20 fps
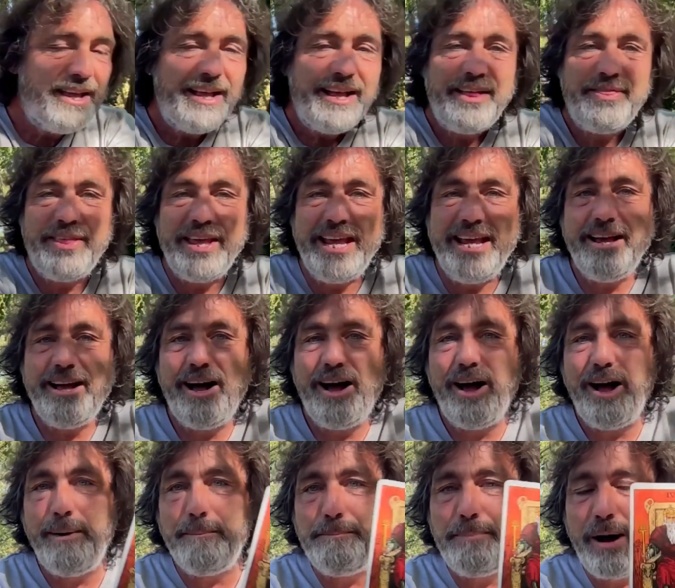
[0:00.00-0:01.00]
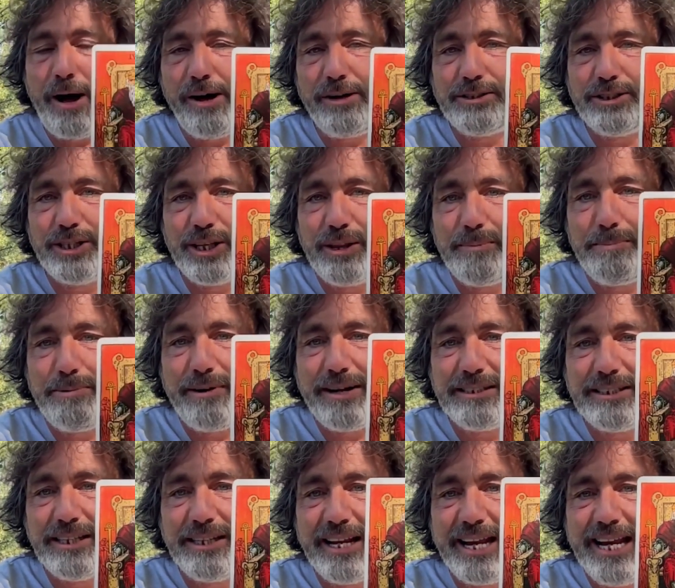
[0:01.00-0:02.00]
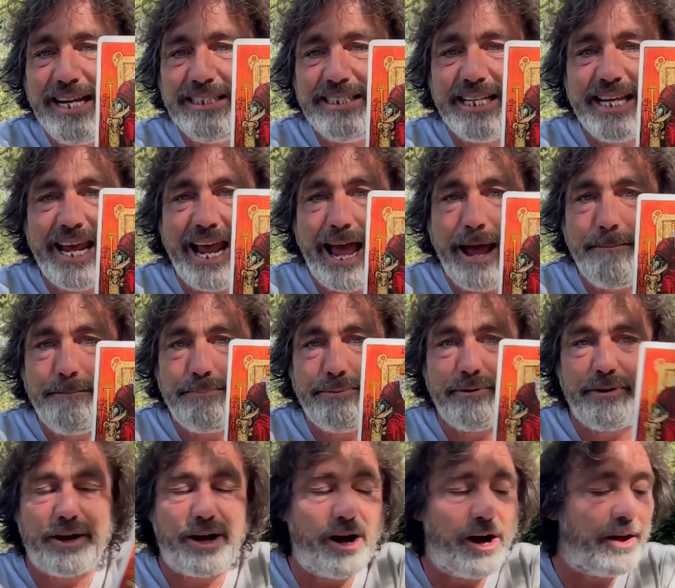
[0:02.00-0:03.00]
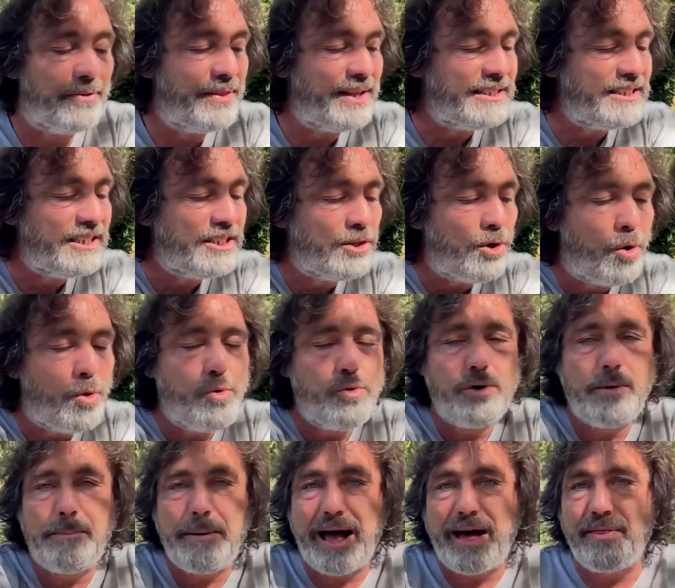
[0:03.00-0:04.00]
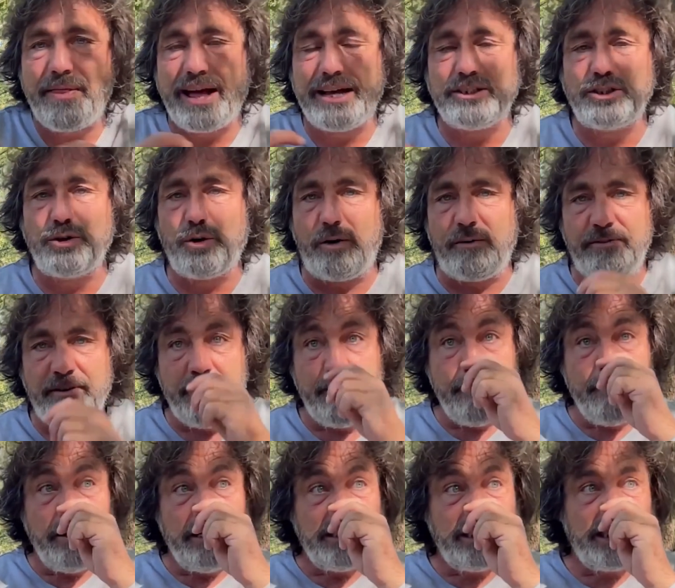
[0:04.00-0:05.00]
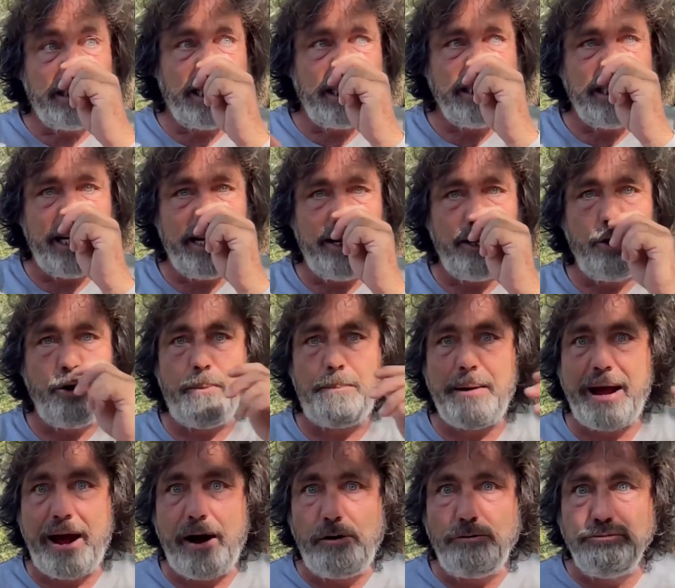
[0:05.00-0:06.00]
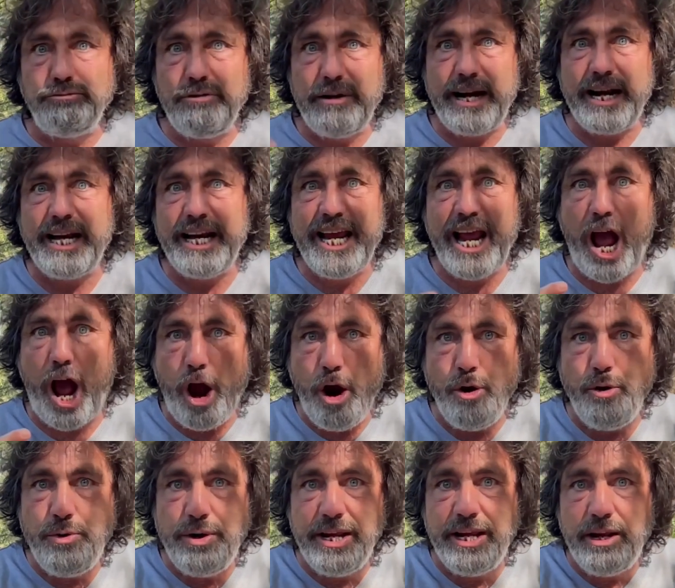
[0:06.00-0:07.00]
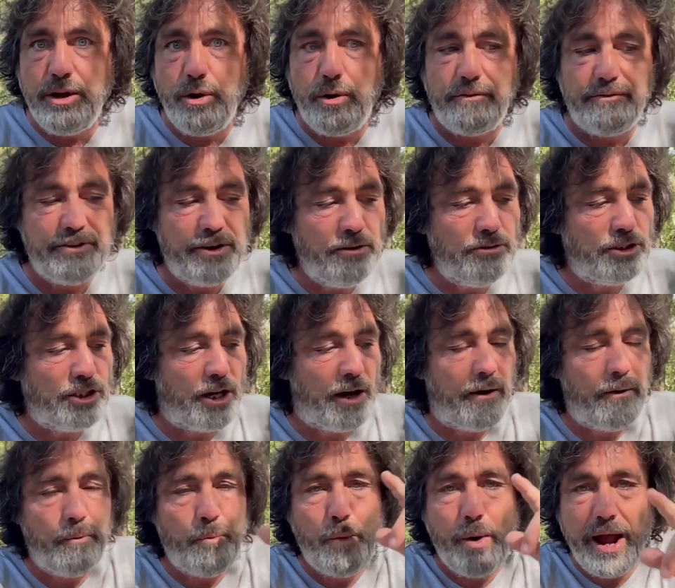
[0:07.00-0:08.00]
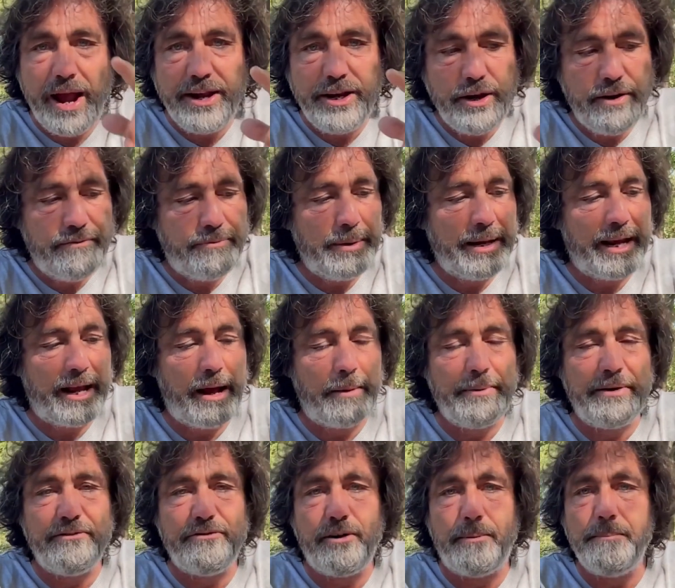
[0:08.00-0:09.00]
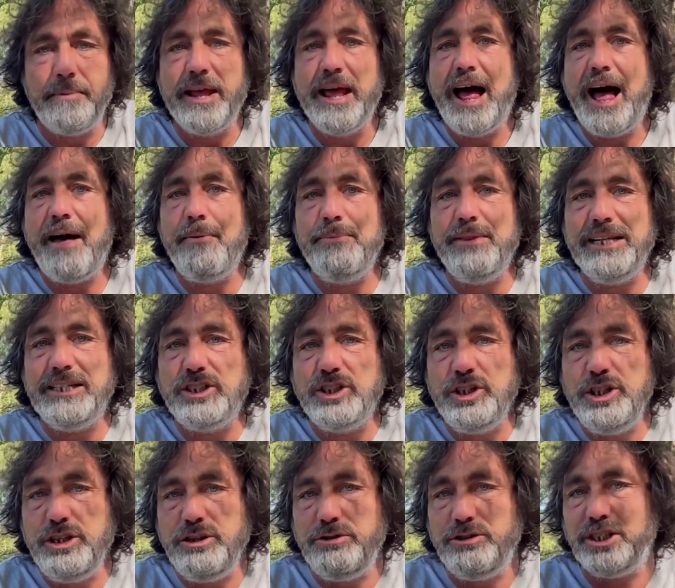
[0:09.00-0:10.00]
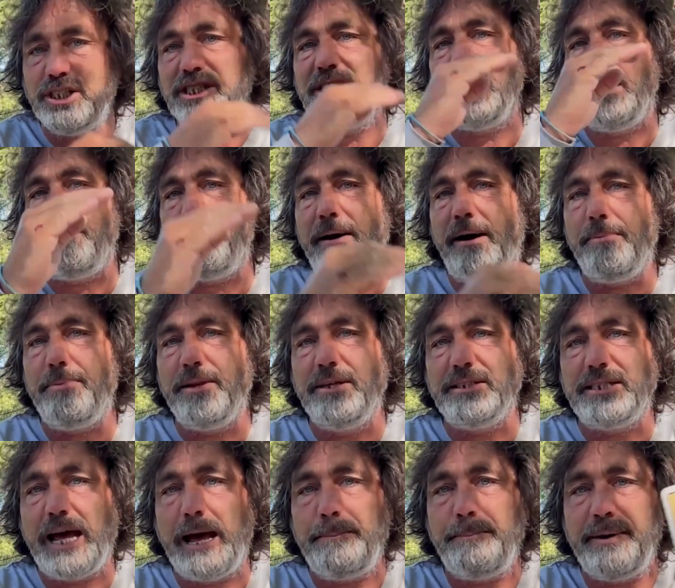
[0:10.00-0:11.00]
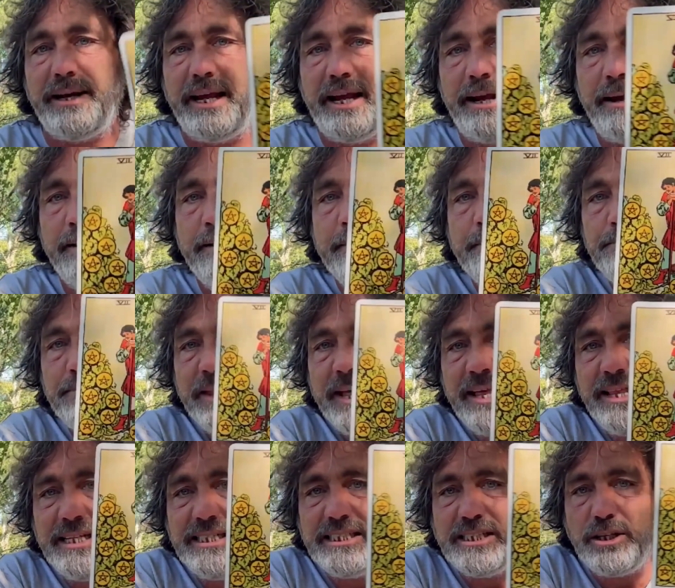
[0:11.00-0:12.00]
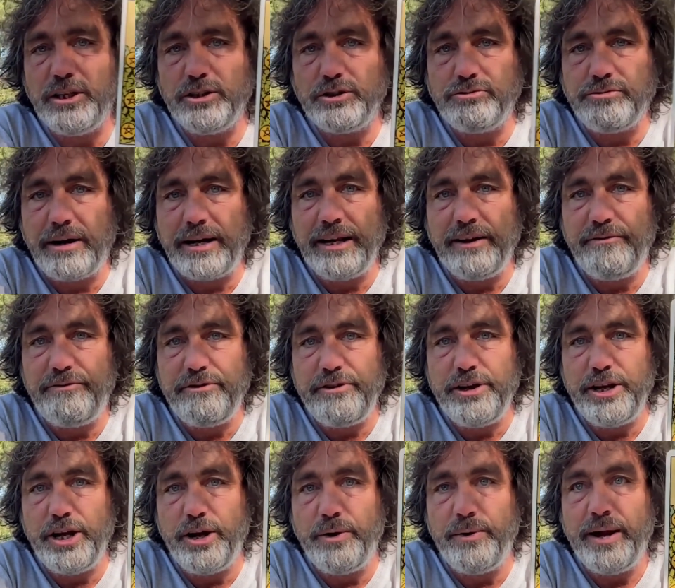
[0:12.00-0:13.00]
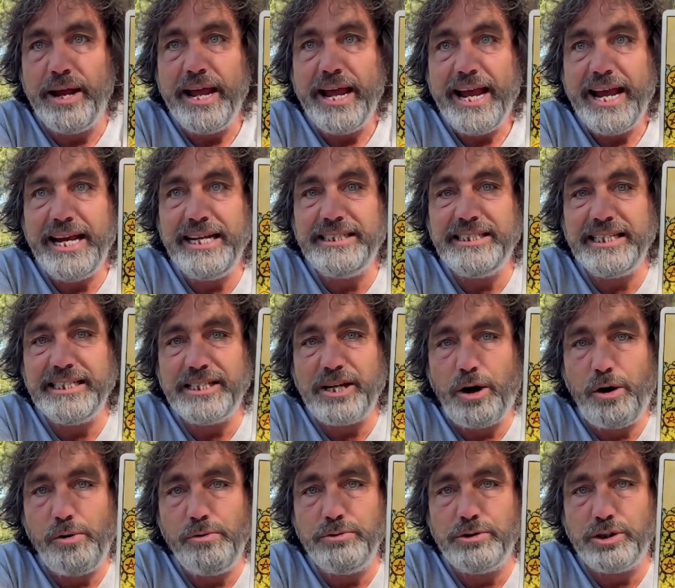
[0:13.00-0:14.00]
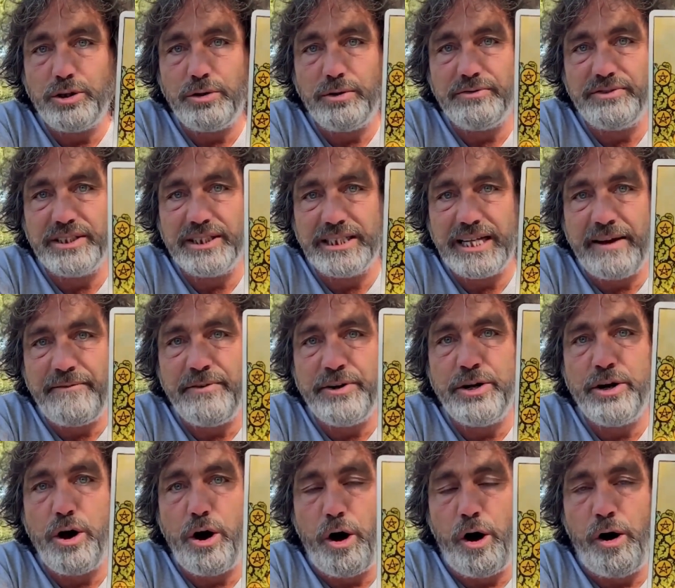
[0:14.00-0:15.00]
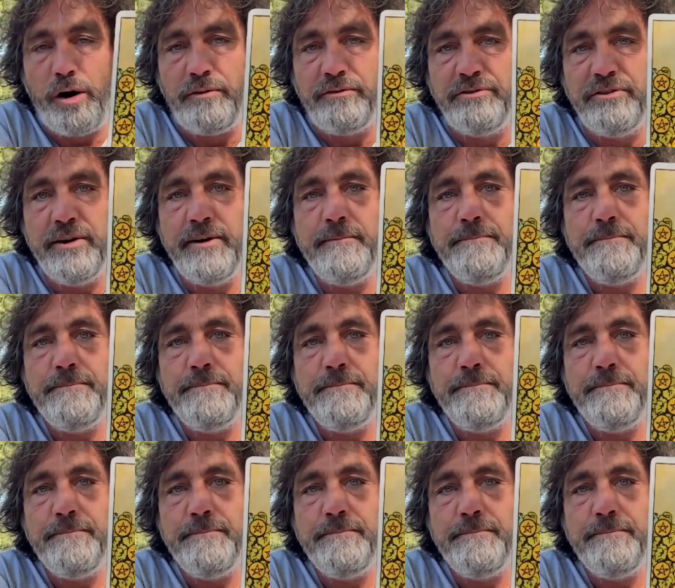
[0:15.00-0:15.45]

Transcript: the past to the present is the emperor card this is all about that sort of sitting in your power, really owning your future, where you've been coming from. And this new step up that's happening, is that's running through you, is this whole sort of seven of